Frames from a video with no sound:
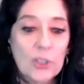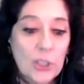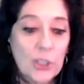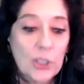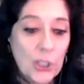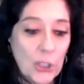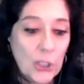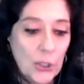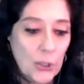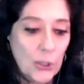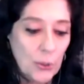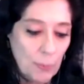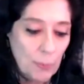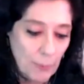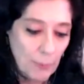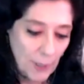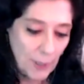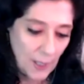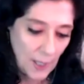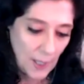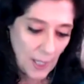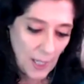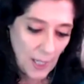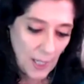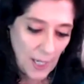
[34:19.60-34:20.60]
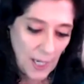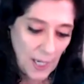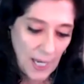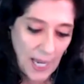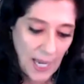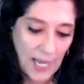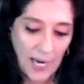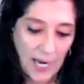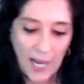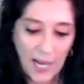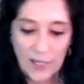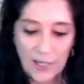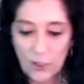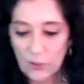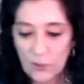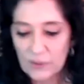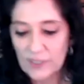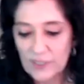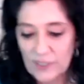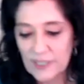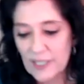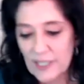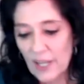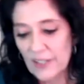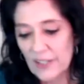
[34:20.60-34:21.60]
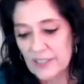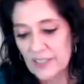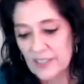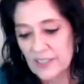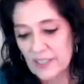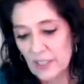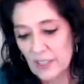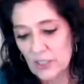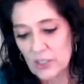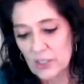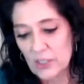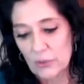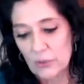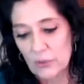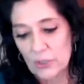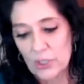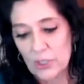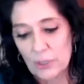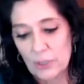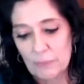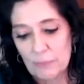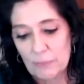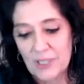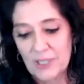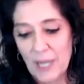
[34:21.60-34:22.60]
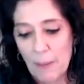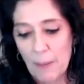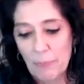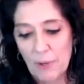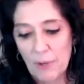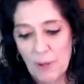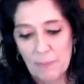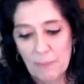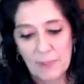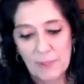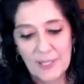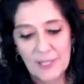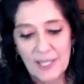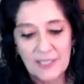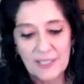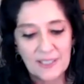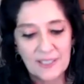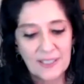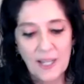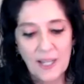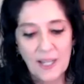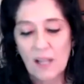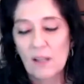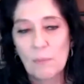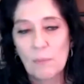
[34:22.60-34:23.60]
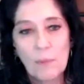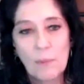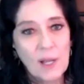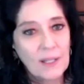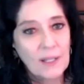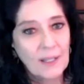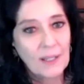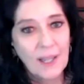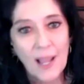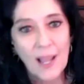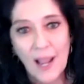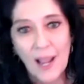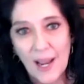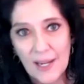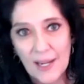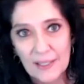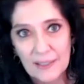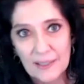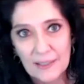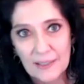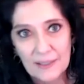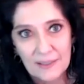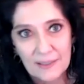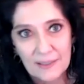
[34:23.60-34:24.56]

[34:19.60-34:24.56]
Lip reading: tube. Mm-hmm. And I don't sell the silicone tube separate, but they sell them online.